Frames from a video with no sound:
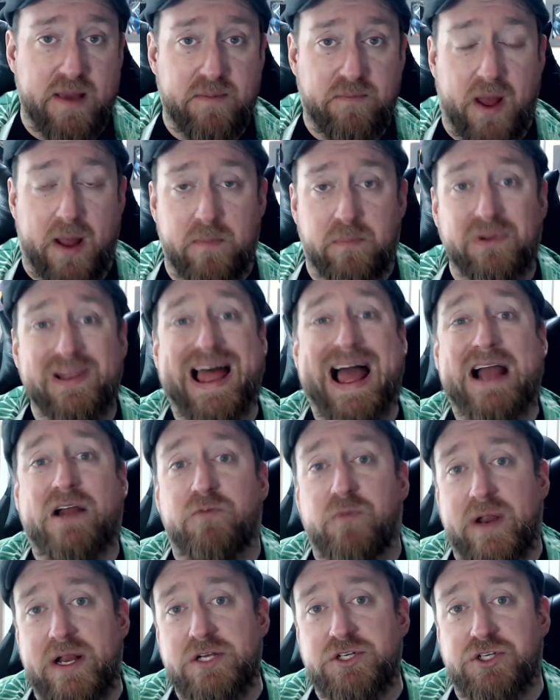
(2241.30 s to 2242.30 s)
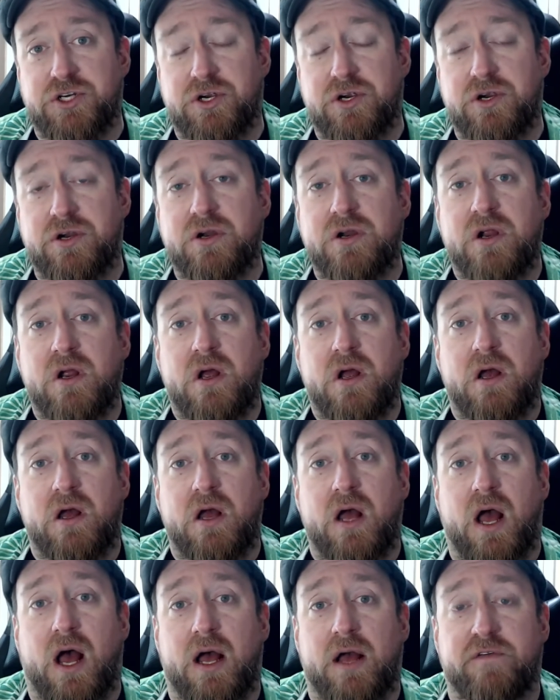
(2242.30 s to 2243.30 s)
Black Ranger,
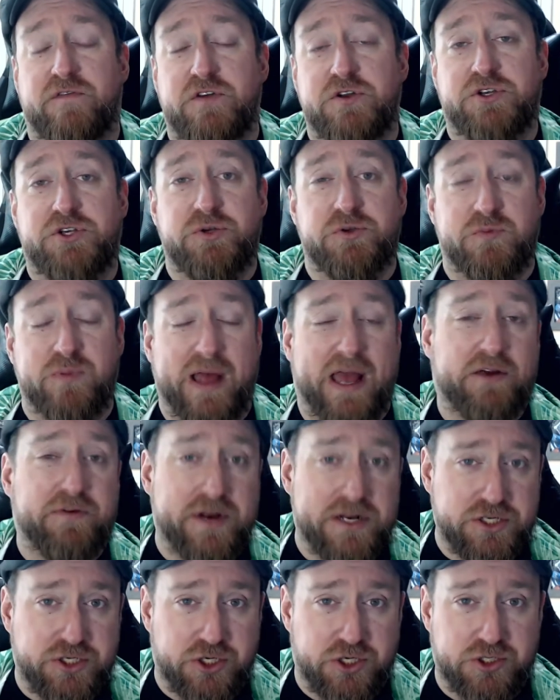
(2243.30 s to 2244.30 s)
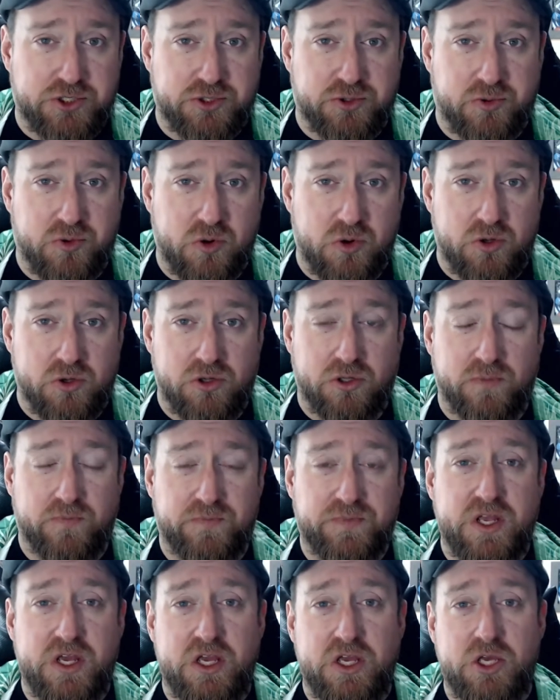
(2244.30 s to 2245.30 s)
if you choose Black Ranger as your role,
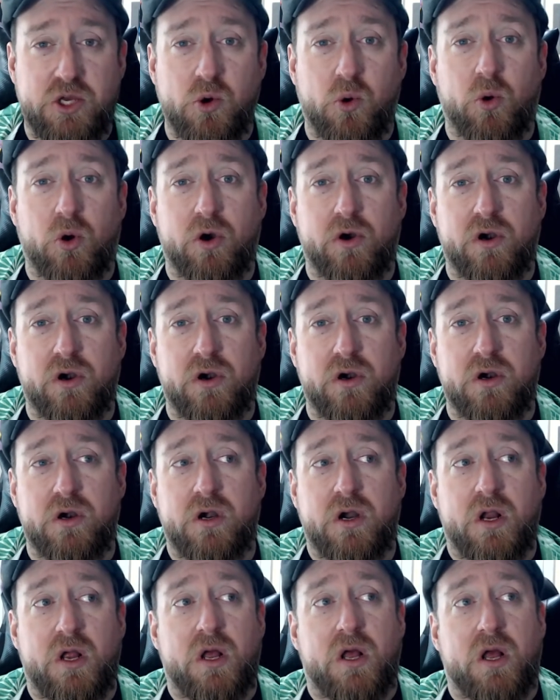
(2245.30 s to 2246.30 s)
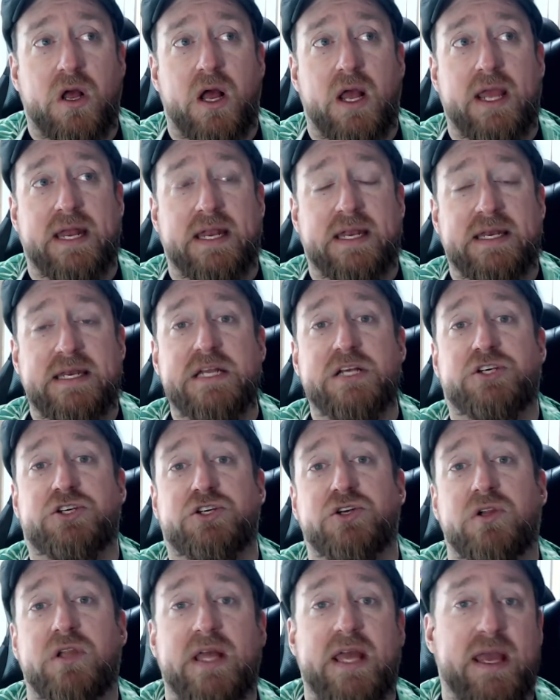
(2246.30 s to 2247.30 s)
your
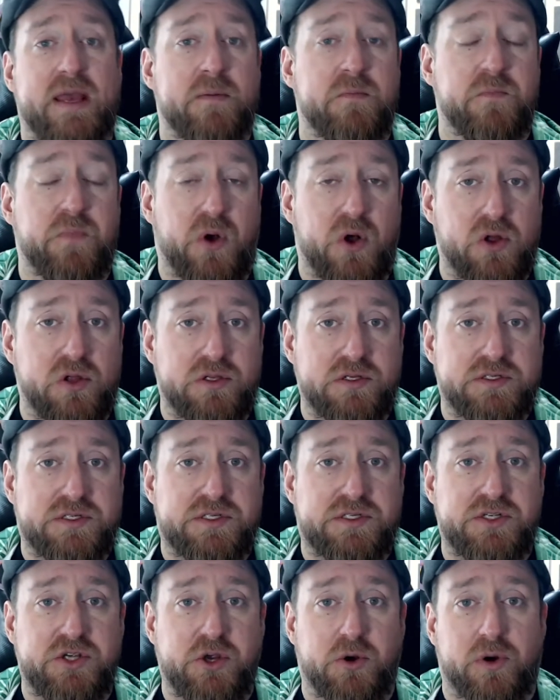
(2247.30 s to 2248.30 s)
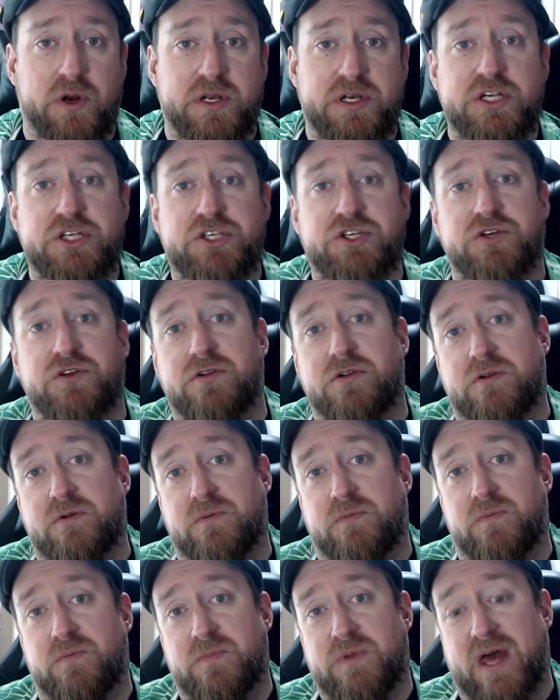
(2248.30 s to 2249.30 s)
initial impulse, your initial
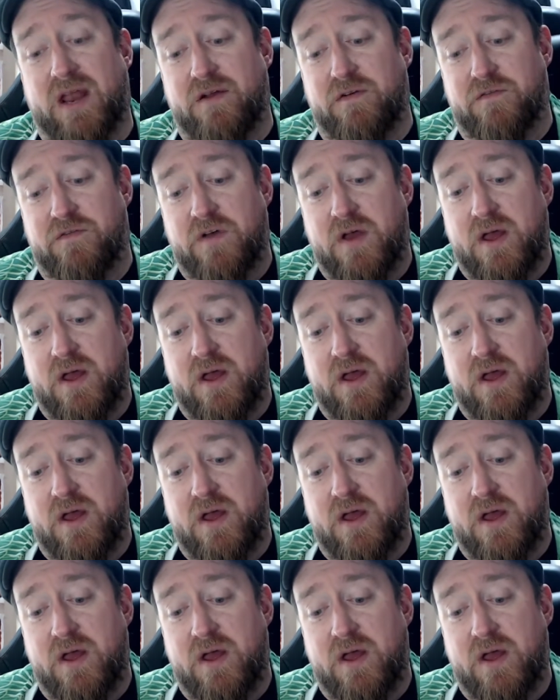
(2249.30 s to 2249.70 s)
kind of